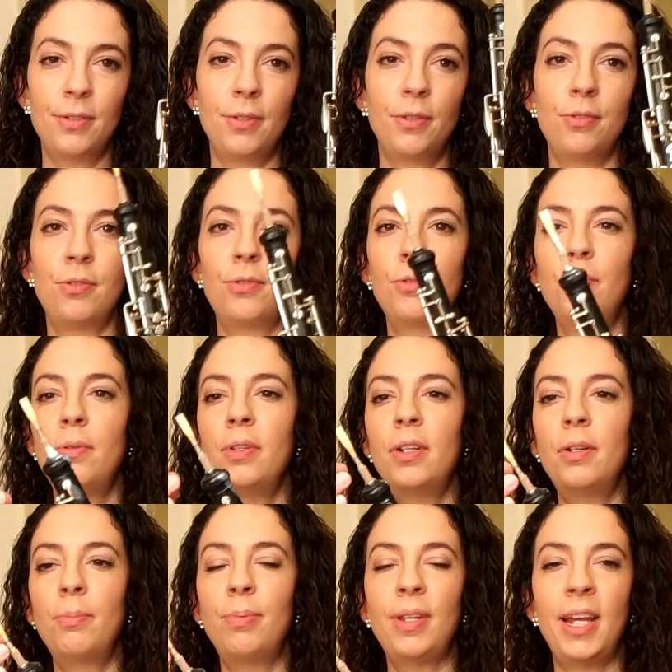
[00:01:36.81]
There's two
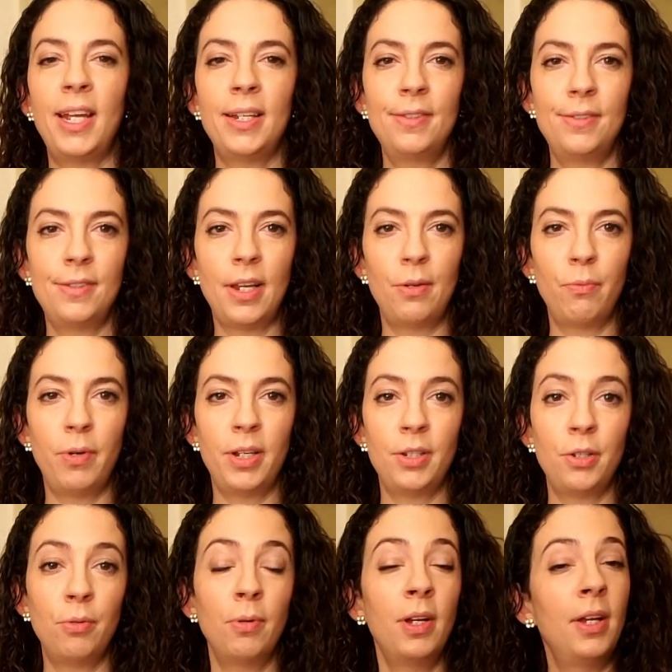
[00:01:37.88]
little blades, and when
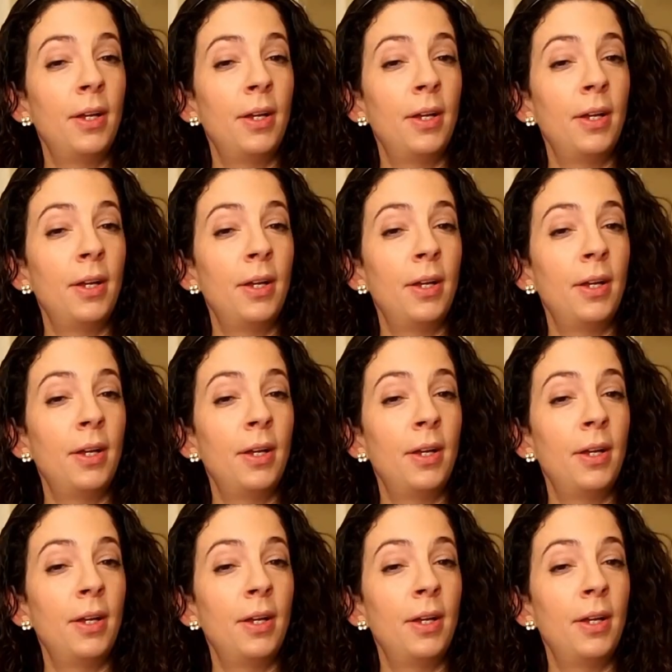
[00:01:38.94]
you